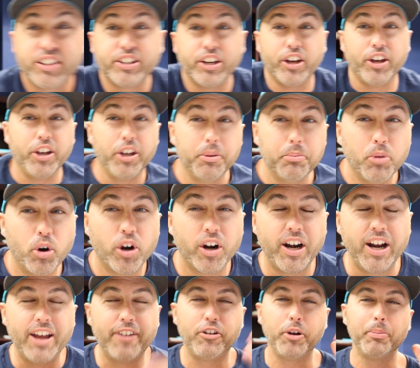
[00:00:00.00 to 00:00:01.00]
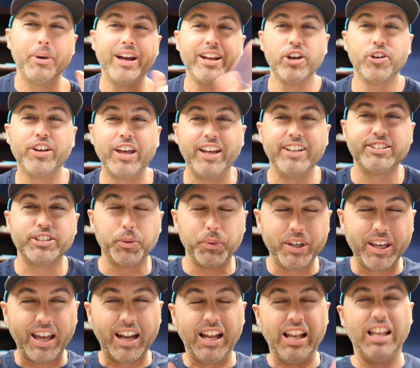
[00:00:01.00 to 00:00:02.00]
Good morning, everybody. Okay, so we
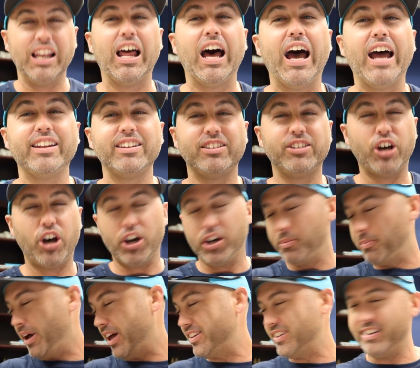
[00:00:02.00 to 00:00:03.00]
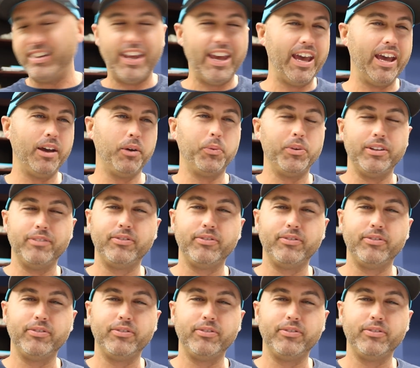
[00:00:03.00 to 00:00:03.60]
got a lot to talk about today.